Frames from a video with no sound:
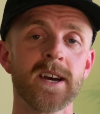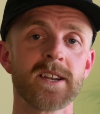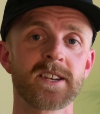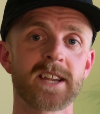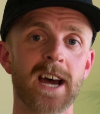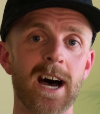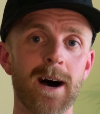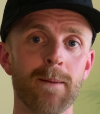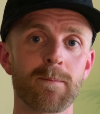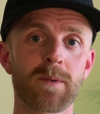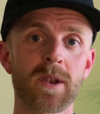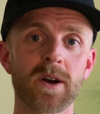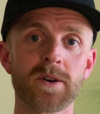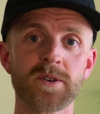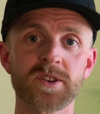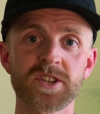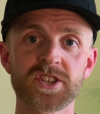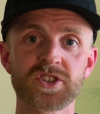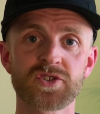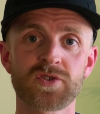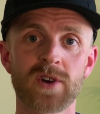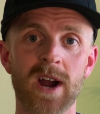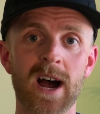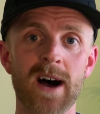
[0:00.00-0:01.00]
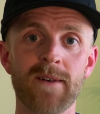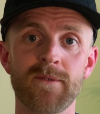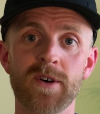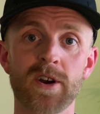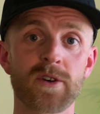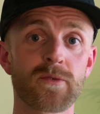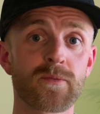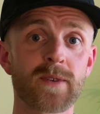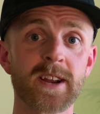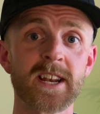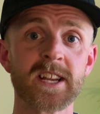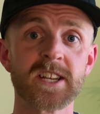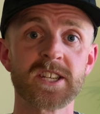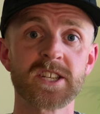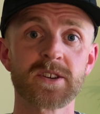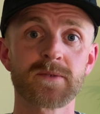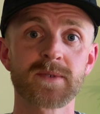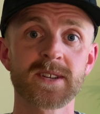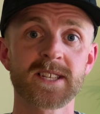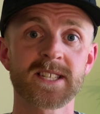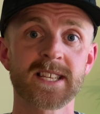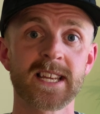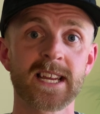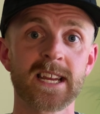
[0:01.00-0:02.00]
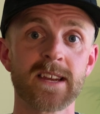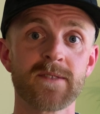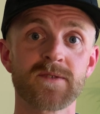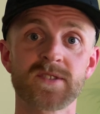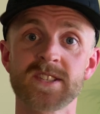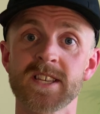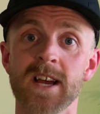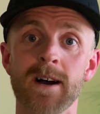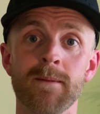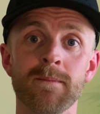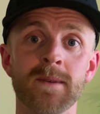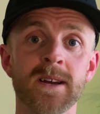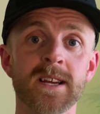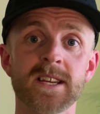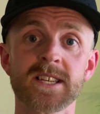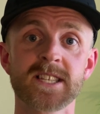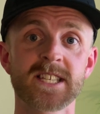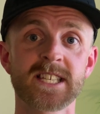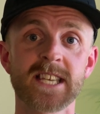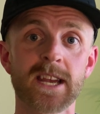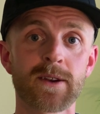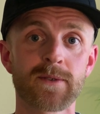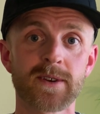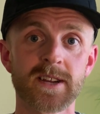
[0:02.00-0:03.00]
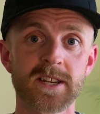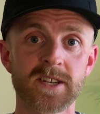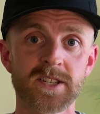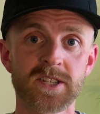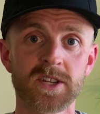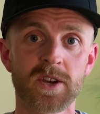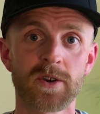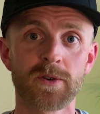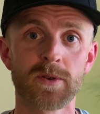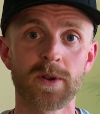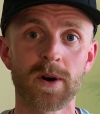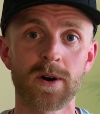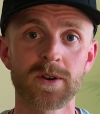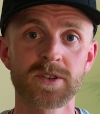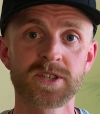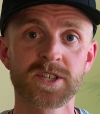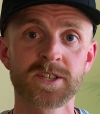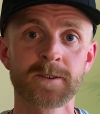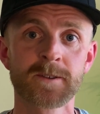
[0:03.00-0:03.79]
to upload to Strava, ready to receive some serious kudos.